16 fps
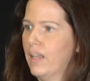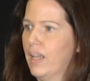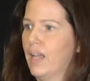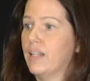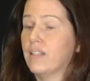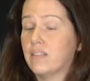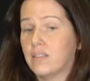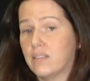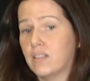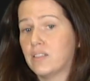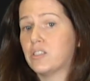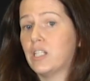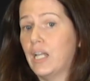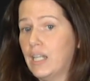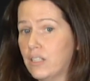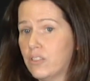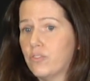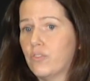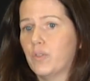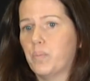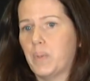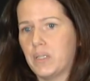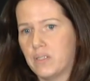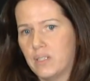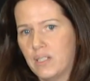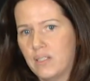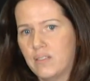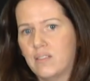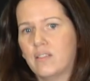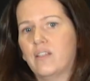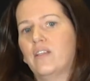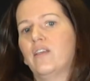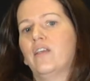And this is a change for business